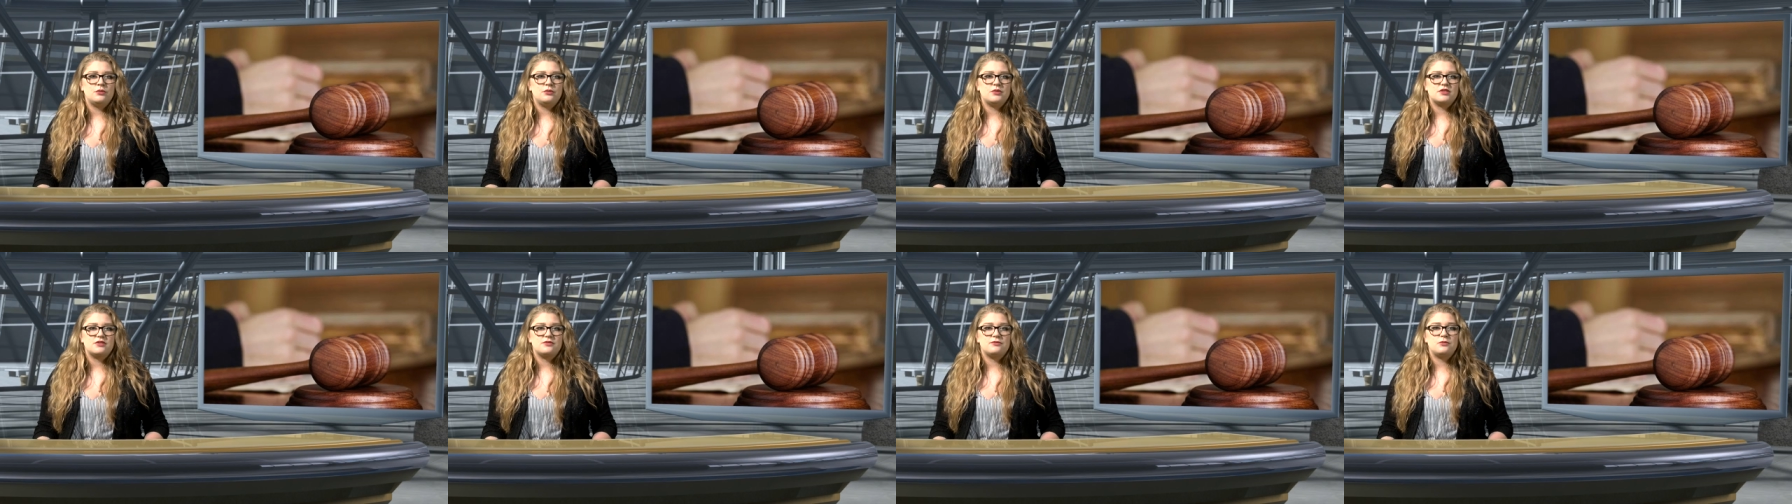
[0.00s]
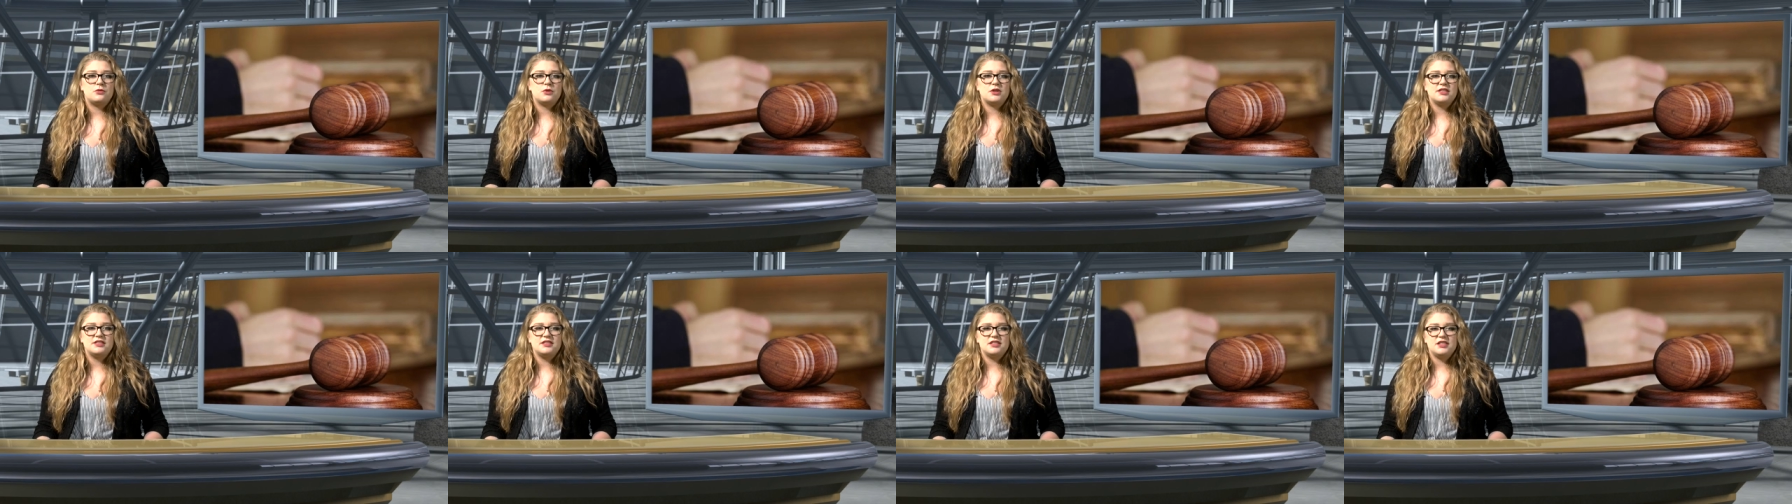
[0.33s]
who was
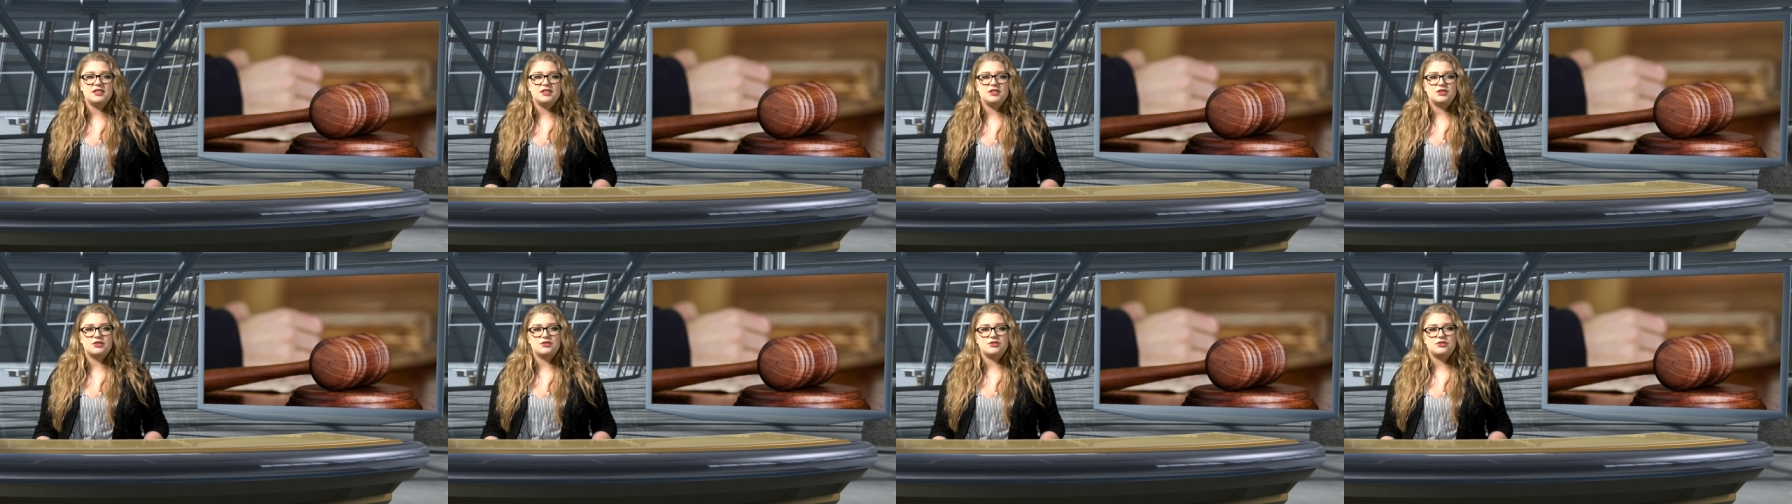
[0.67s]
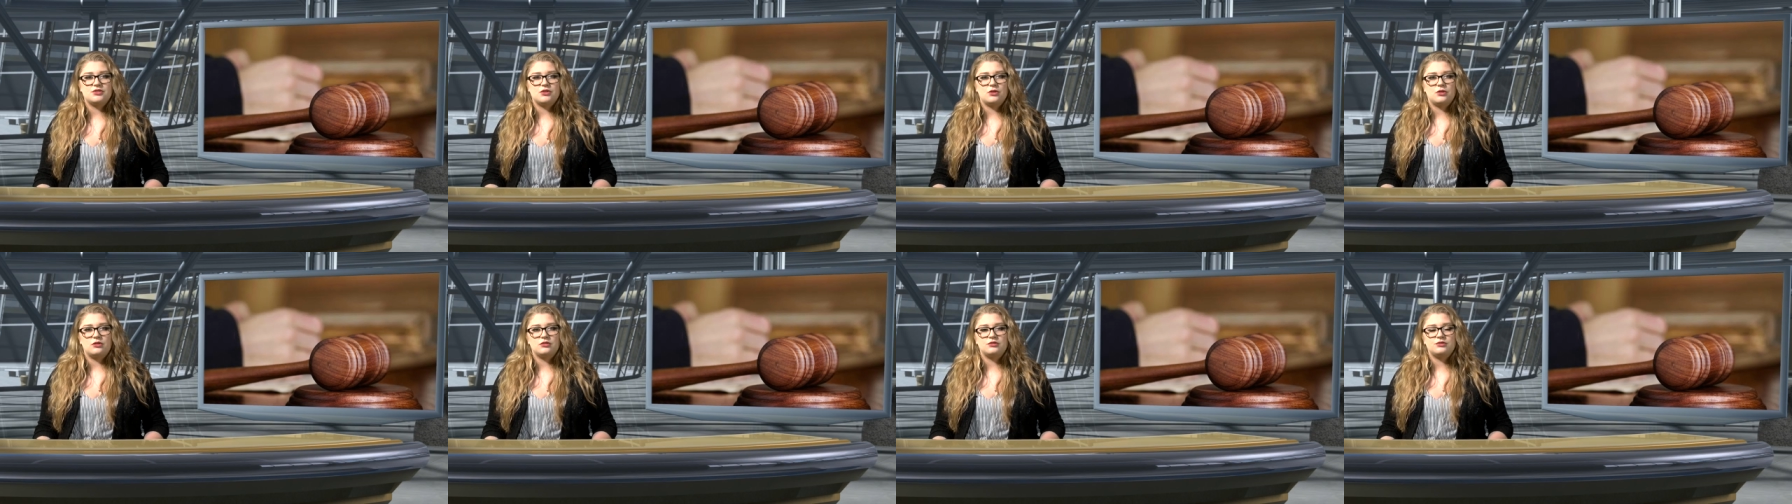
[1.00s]
14
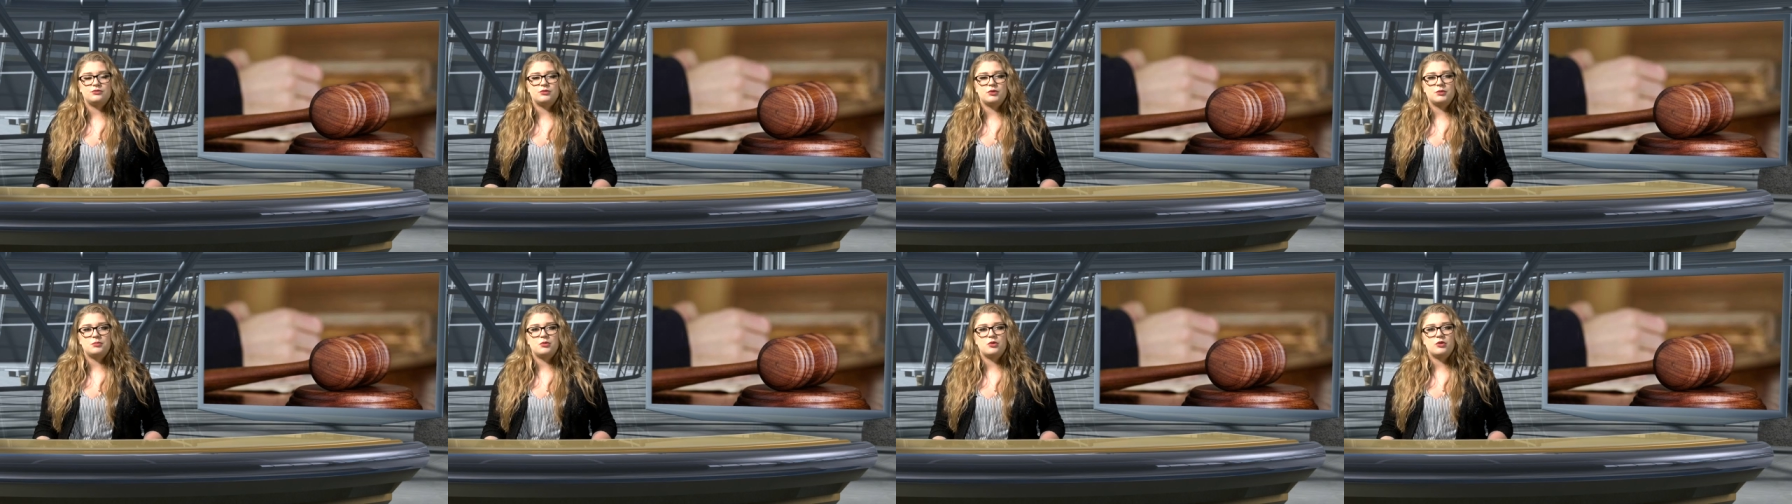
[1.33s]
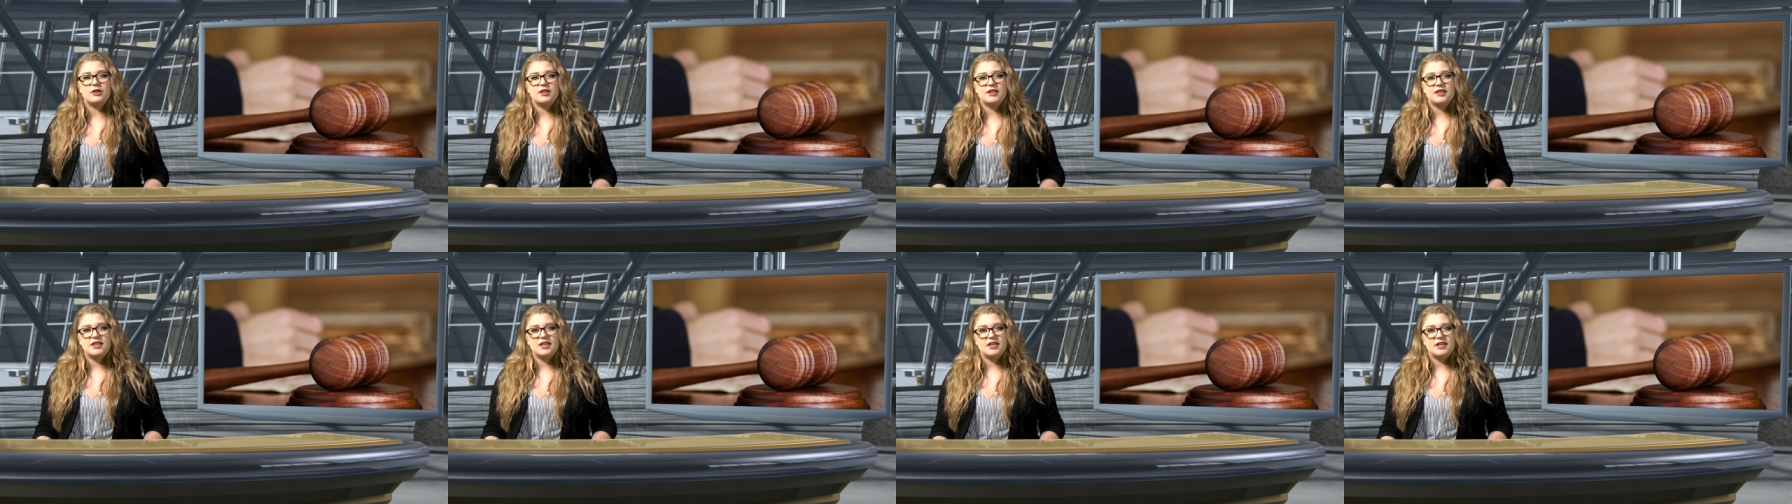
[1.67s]
years old
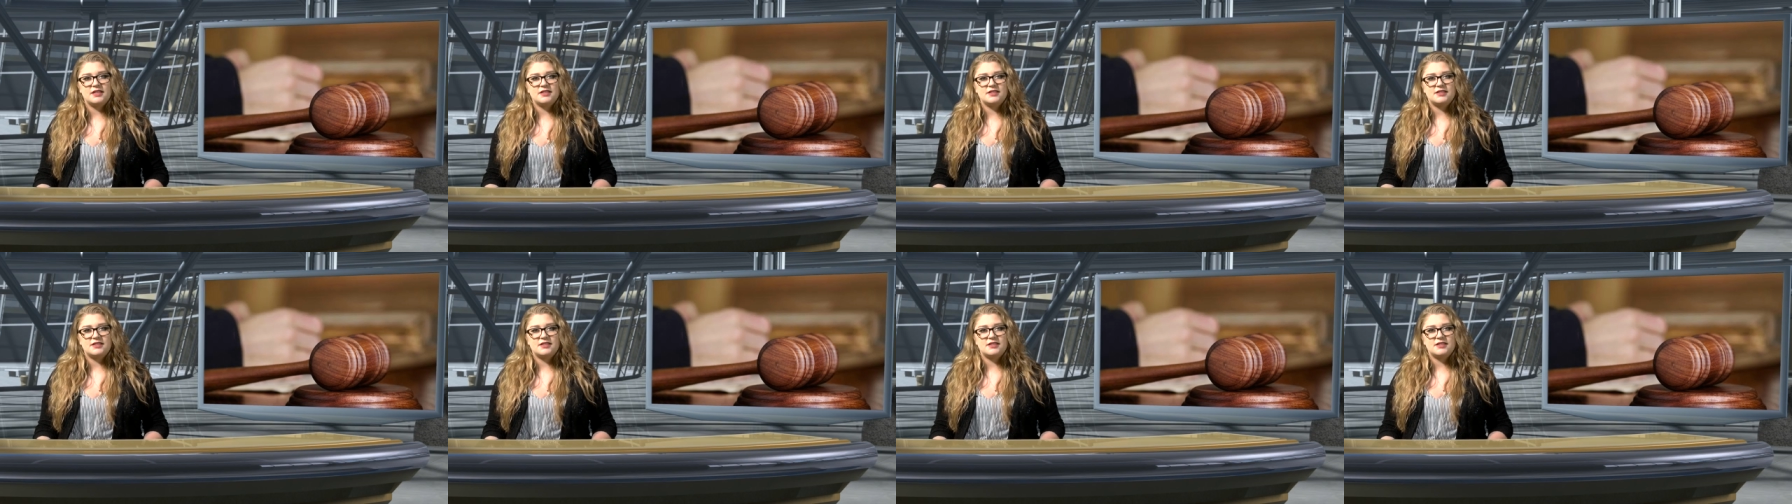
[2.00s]
reported the